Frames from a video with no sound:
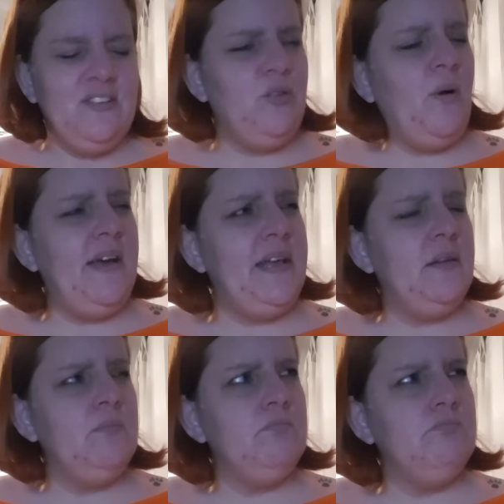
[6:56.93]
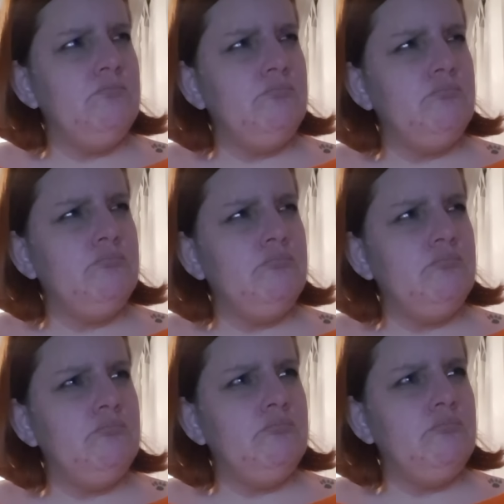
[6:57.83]
Do I?
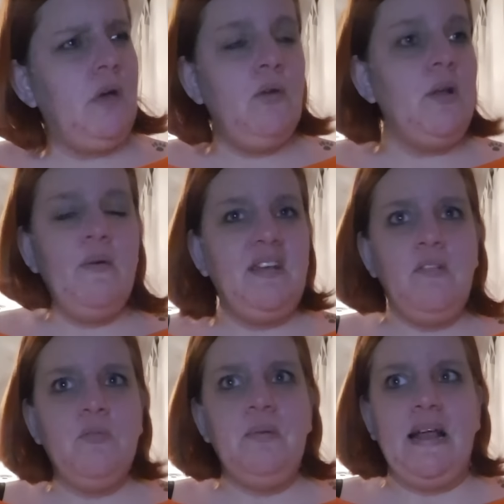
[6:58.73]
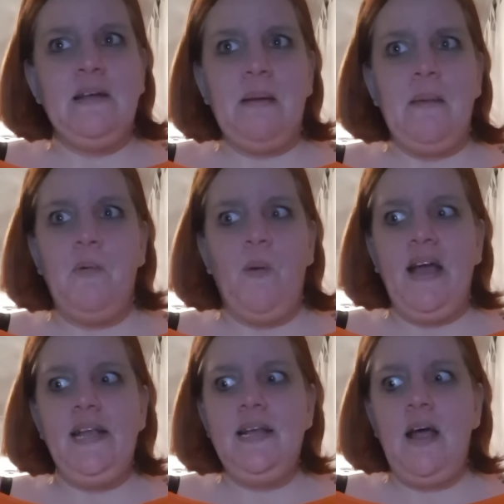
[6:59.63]
Oh, no, I don't complain about my
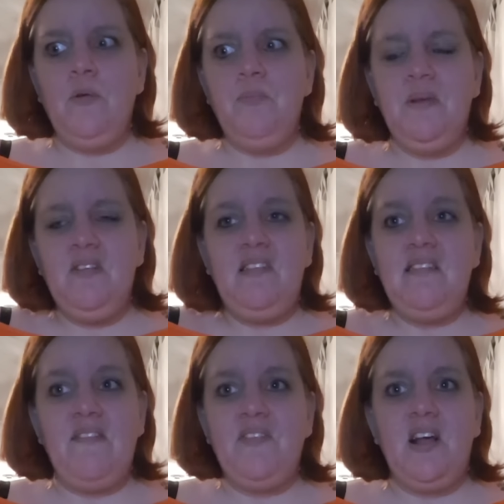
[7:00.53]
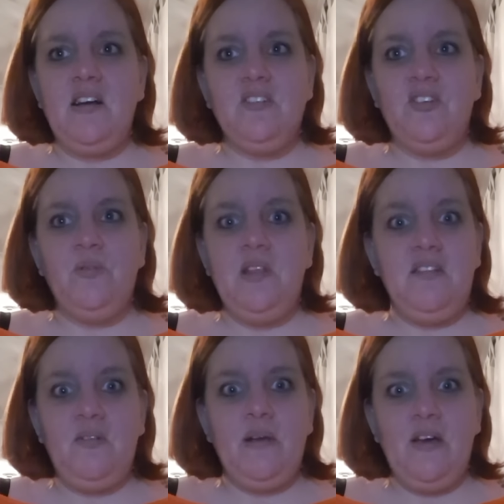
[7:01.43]
weight. No, because there's nothing I can do with
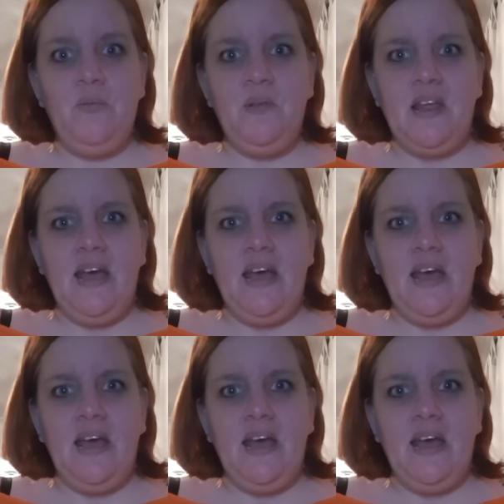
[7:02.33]
it, so I get on with